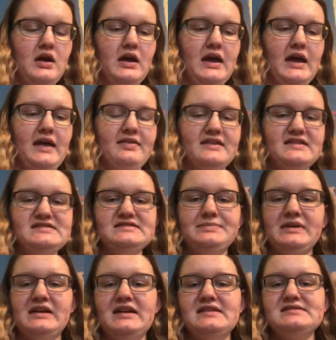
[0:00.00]
And this is
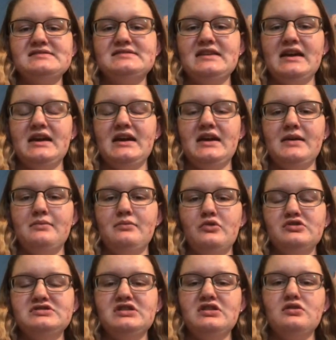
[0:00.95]
because
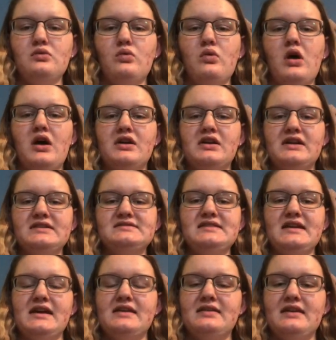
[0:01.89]
most of the water
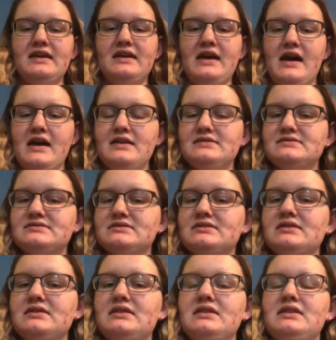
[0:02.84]
intake they get
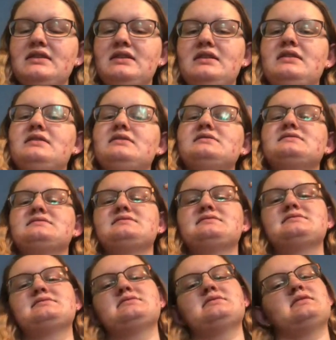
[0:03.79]

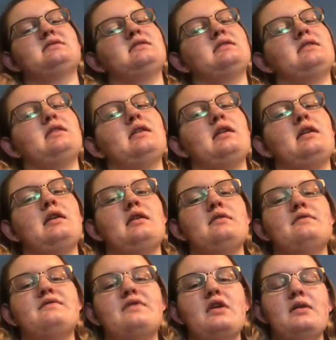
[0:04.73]
is
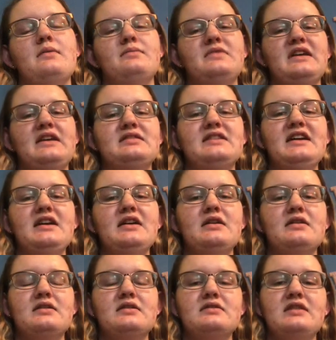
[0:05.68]
from they
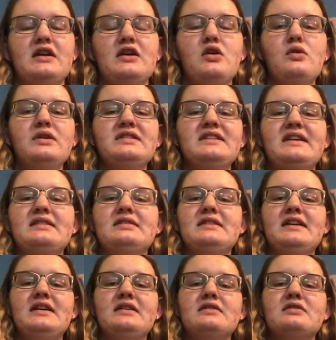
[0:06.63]
go and they
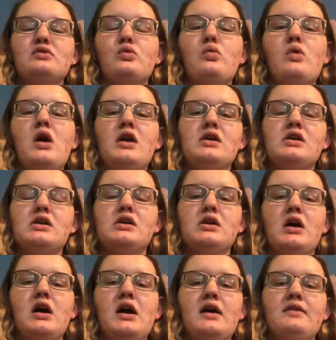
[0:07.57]
lick the
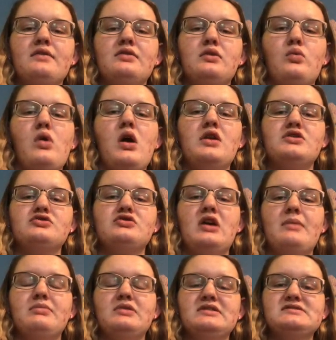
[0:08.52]
water
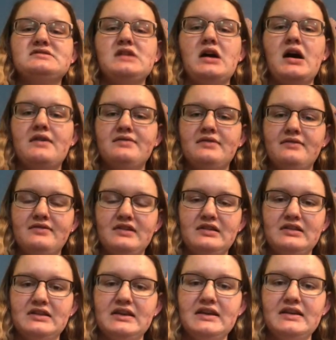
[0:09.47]
droplets off of the
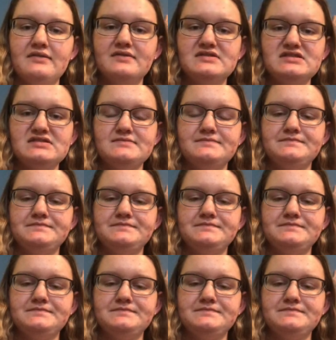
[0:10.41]
leaves.